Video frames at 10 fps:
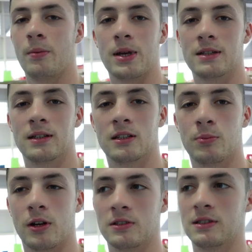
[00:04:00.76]
the basics,
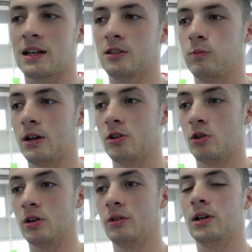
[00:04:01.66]
because that's where
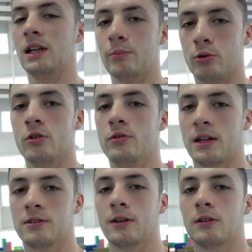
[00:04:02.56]
you're going to really improve
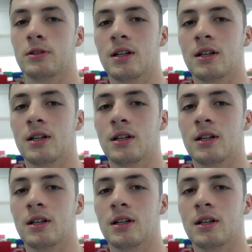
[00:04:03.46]
that circle